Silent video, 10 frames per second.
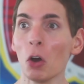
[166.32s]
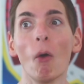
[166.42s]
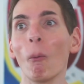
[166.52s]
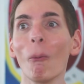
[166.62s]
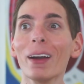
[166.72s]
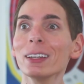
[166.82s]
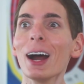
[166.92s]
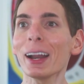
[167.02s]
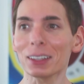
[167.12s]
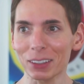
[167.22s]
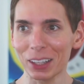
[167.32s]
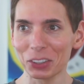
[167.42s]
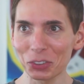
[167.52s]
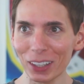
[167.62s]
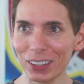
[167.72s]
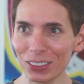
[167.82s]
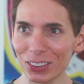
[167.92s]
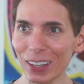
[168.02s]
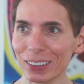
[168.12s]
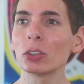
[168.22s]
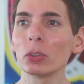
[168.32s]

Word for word: why not? Let's try this out.